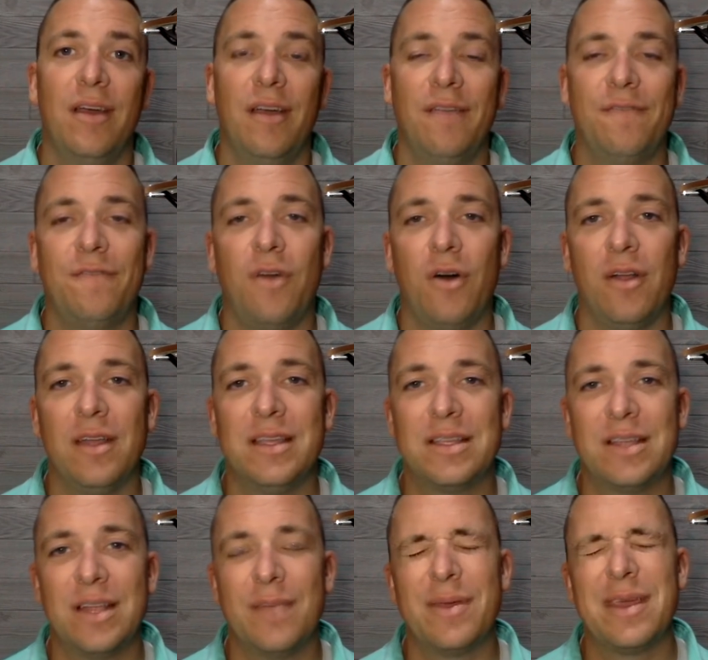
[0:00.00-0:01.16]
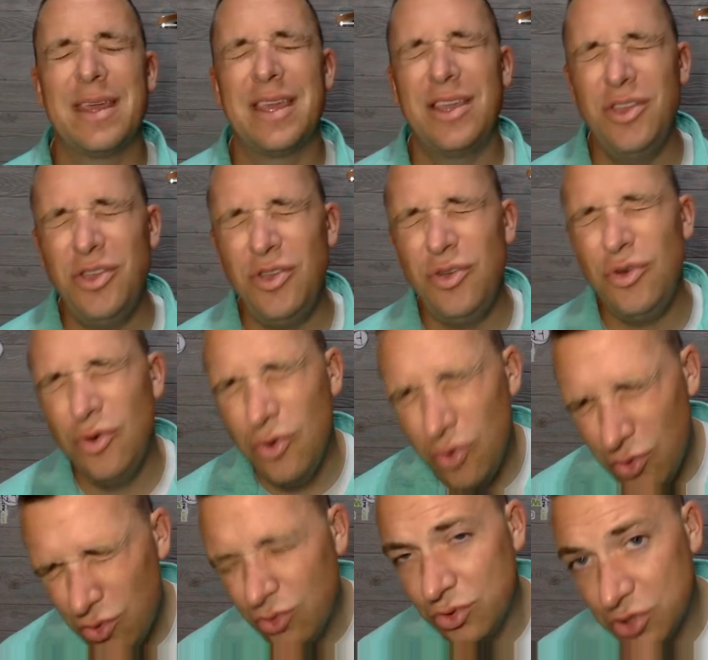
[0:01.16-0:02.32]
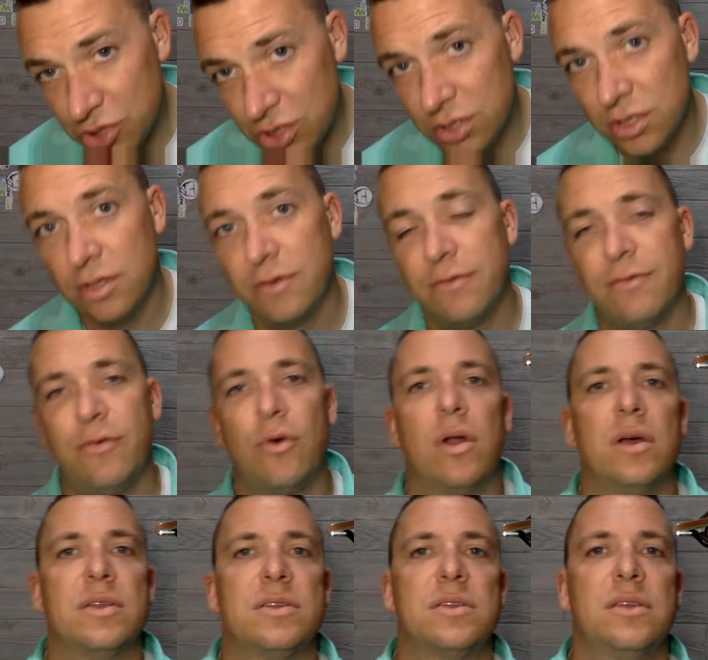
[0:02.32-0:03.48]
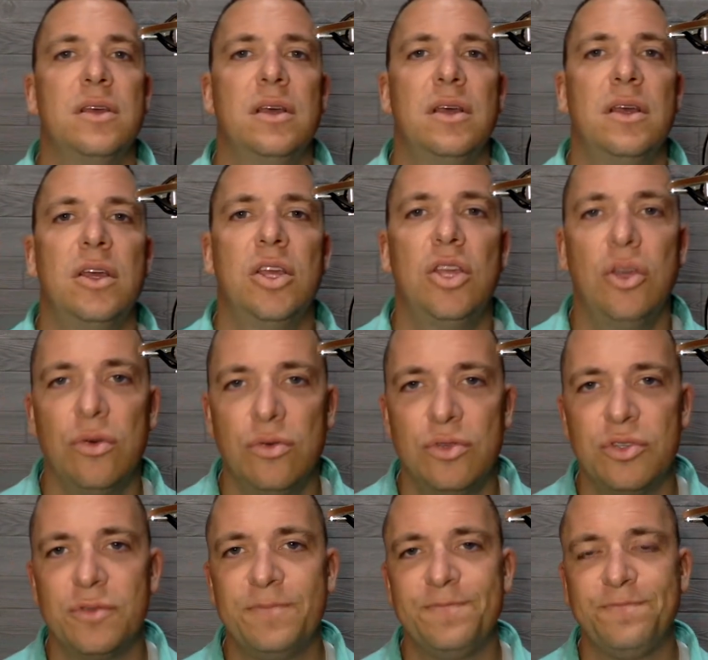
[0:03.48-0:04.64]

And fall is going to be huge for us. Huge.